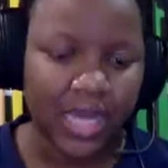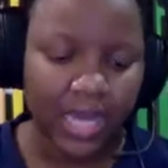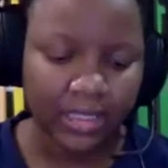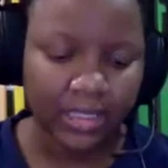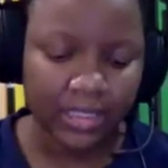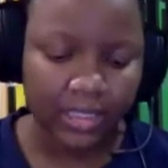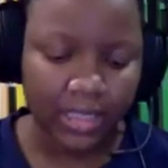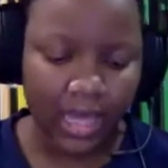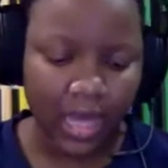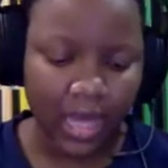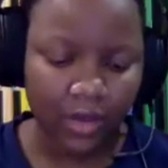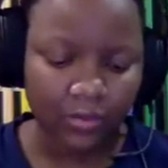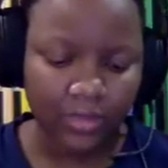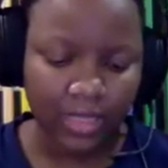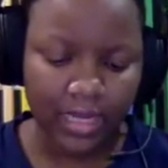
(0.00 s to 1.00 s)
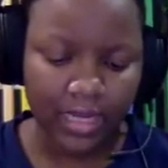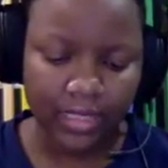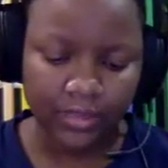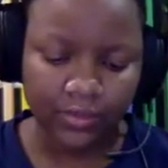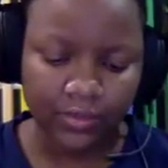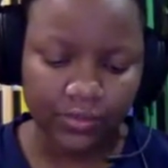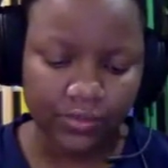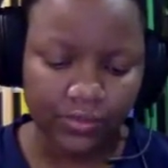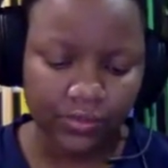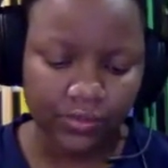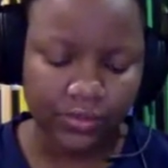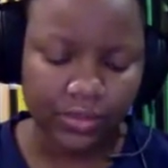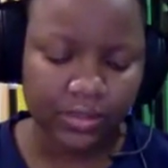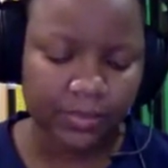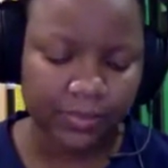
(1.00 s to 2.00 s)
I think I would like to
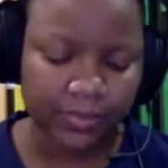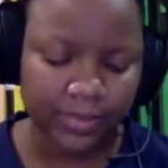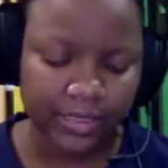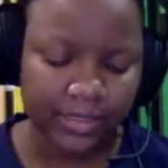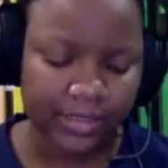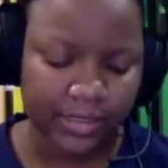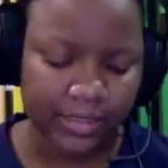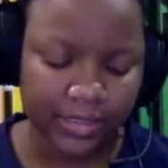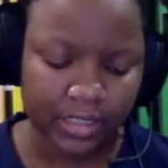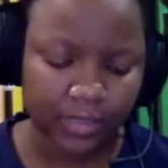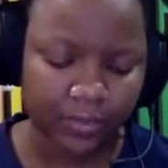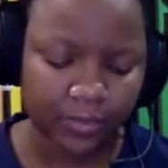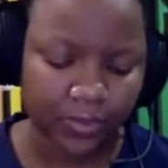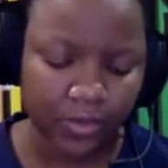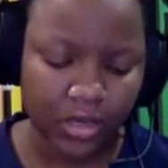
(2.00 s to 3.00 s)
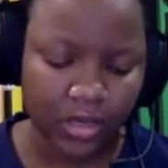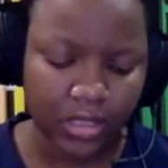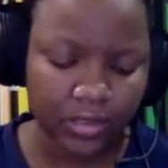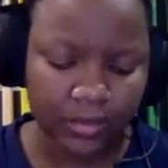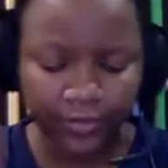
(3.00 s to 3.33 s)
please just keep you on.